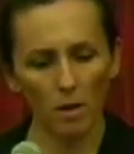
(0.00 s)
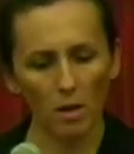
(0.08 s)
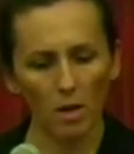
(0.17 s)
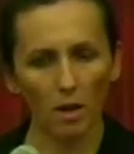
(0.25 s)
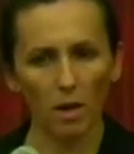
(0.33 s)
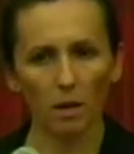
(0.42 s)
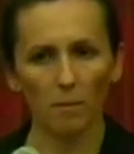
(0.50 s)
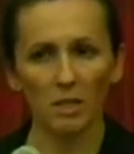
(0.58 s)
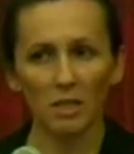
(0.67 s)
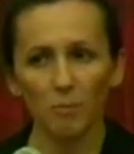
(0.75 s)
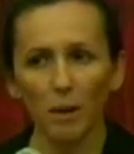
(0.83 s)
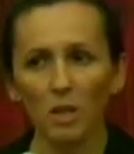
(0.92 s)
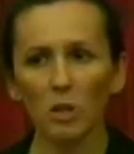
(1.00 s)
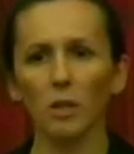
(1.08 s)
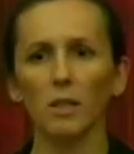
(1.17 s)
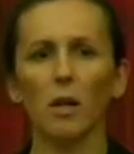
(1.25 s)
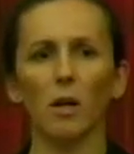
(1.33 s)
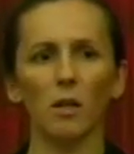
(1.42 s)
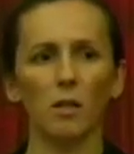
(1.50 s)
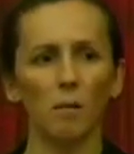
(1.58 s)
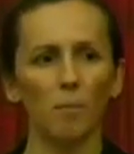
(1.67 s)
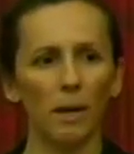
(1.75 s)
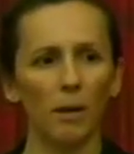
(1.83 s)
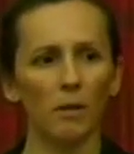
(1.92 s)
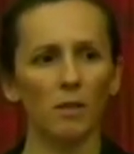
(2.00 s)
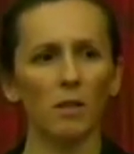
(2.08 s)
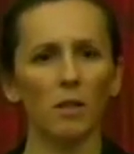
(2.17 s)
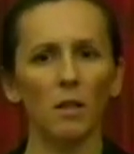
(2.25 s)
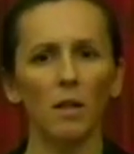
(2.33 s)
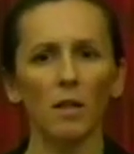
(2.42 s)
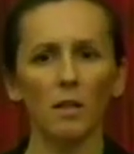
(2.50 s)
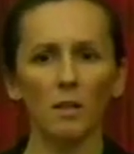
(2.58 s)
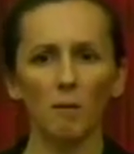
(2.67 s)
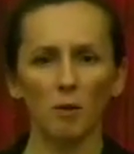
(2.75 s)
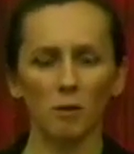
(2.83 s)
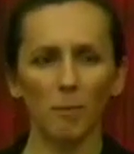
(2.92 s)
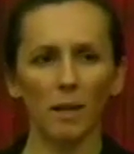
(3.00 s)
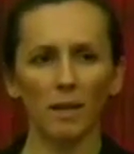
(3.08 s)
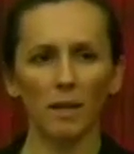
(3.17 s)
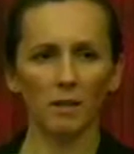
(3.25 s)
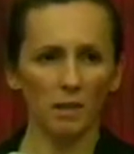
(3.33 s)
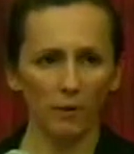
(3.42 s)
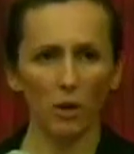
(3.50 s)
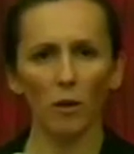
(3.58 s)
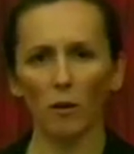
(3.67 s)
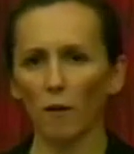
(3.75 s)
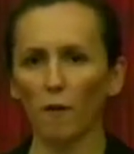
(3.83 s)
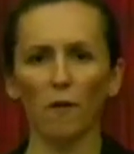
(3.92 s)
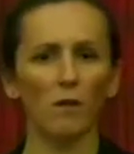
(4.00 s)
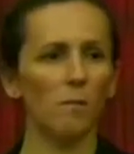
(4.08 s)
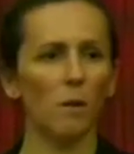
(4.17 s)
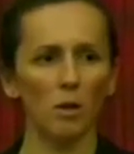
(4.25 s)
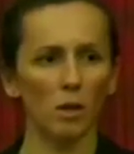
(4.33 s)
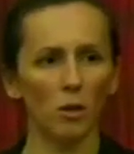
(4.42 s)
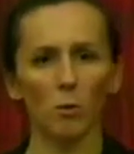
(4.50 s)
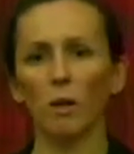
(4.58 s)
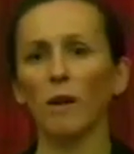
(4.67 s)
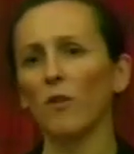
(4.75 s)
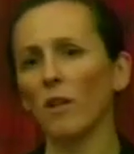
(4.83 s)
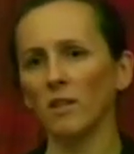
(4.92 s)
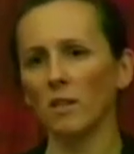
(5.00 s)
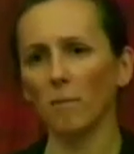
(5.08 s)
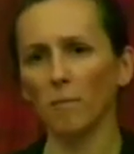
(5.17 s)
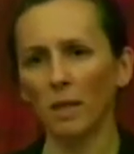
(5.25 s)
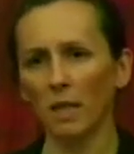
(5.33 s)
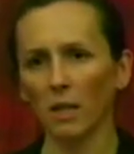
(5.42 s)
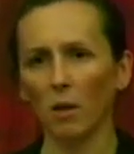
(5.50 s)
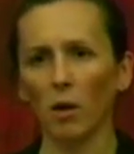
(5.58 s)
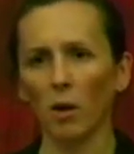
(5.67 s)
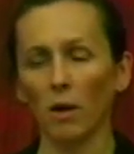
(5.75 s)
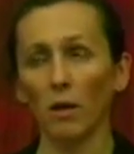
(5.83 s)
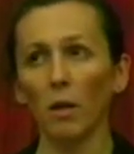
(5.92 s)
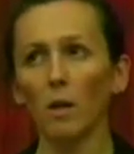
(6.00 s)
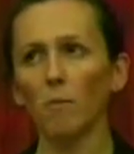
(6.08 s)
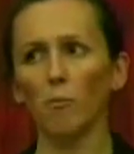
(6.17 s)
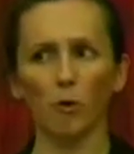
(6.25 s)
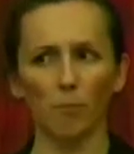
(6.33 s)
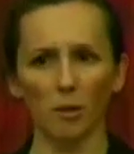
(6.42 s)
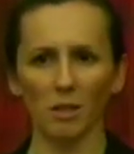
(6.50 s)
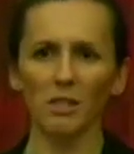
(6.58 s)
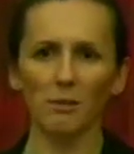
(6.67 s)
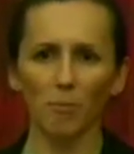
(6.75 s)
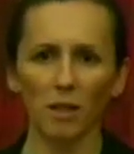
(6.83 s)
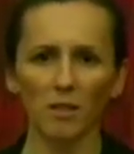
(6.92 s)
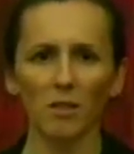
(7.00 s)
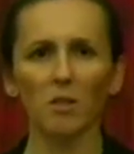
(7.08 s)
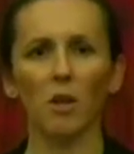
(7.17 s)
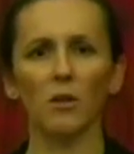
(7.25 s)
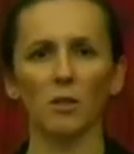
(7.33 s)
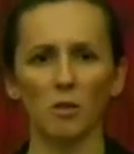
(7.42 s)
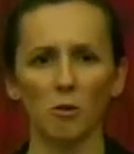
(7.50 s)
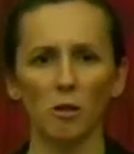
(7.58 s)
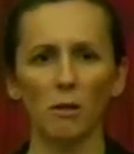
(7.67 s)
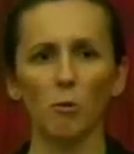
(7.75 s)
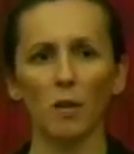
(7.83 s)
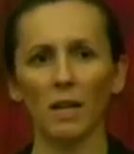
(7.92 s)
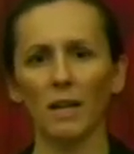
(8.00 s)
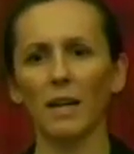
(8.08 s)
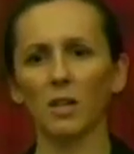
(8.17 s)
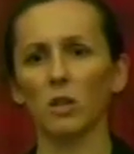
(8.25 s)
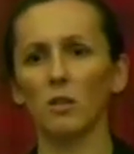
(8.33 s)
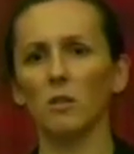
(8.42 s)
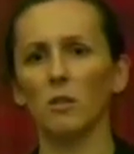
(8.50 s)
especially not in comparison to spending $750 million or whatever it ends up being on more police presence on the street where they can actually do